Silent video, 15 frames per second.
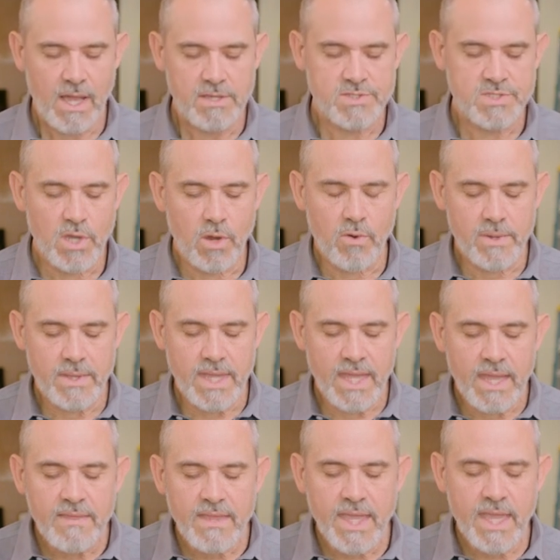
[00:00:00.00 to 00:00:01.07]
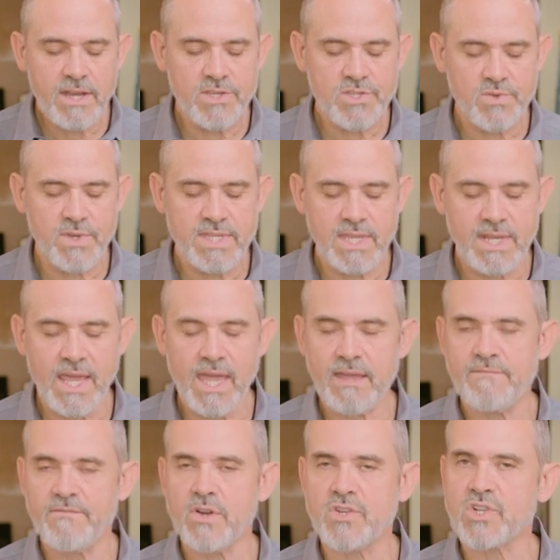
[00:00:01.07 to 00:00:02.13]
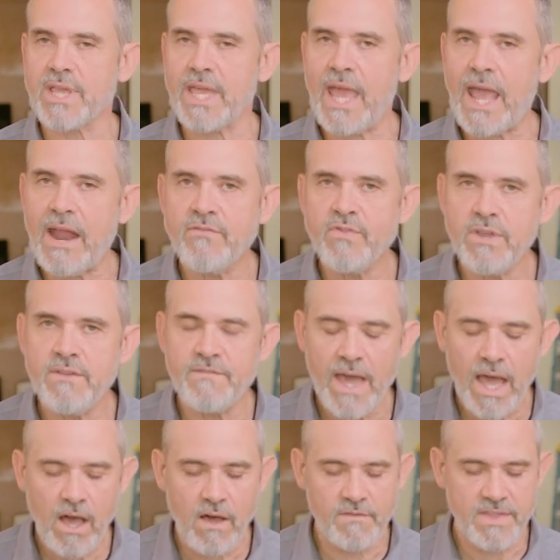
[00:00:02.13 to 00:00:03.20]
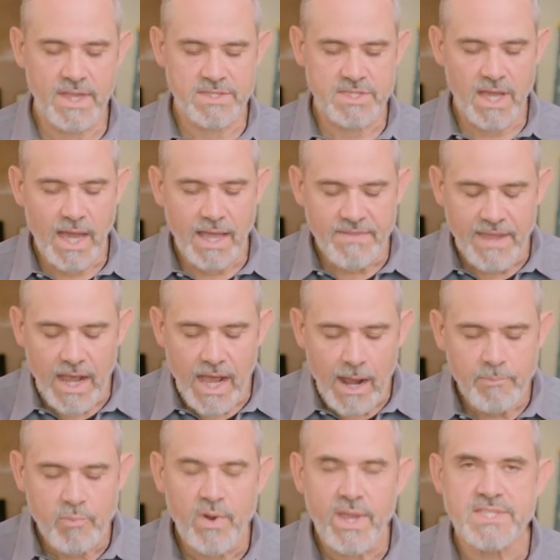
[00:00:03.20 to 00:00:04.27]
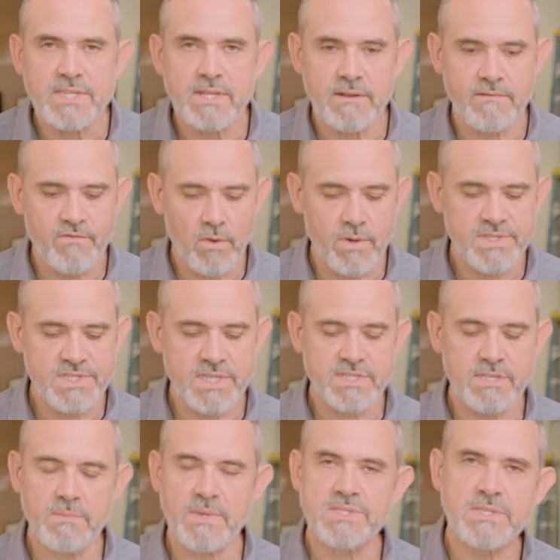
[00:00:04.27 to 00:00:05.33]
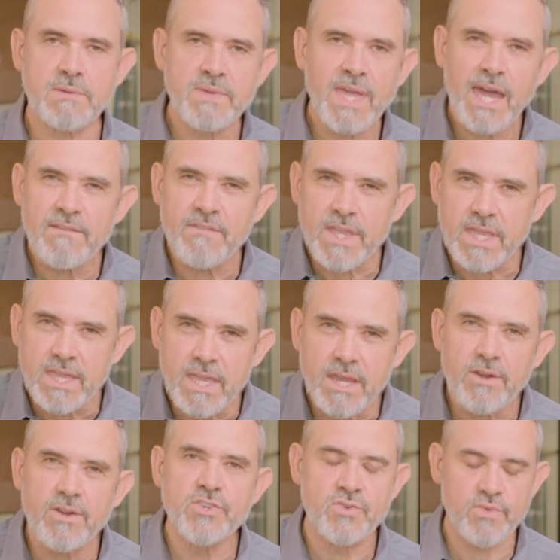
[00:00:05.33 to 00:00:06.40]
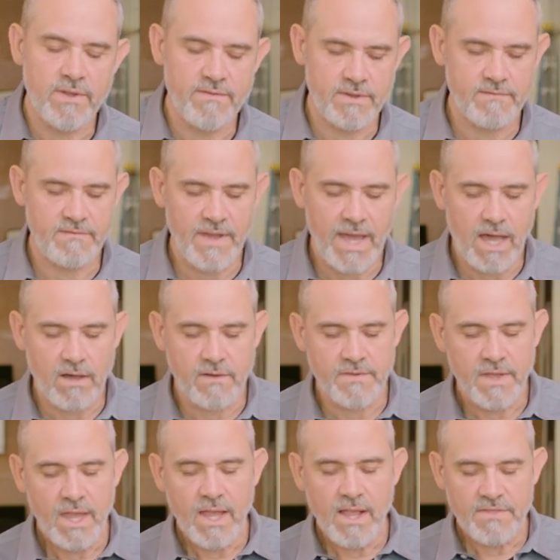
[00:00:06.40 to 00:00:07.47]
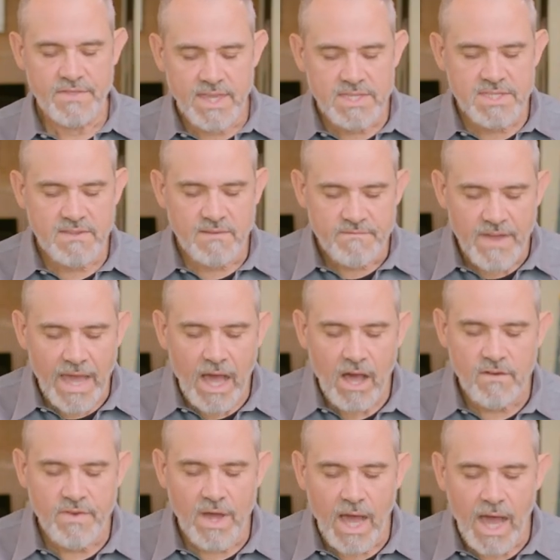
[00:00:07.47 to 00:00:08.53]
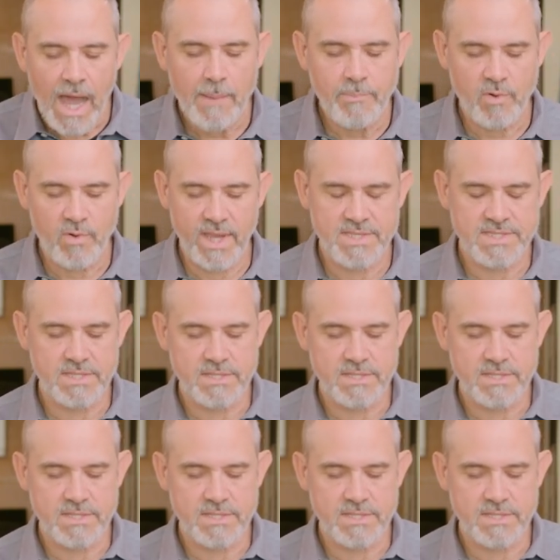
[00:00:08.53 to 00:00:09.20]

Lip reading: So in the industry today, virtually every valve that operates an in-floor system is some kind of a gear-driven valve. This valve operates